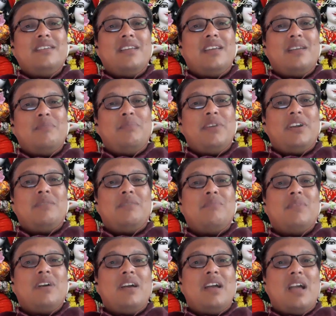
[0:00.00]
can become
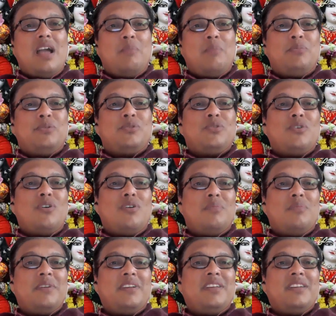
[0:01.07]

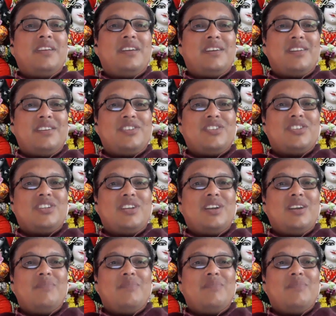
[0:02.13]
absorbed in Krishna.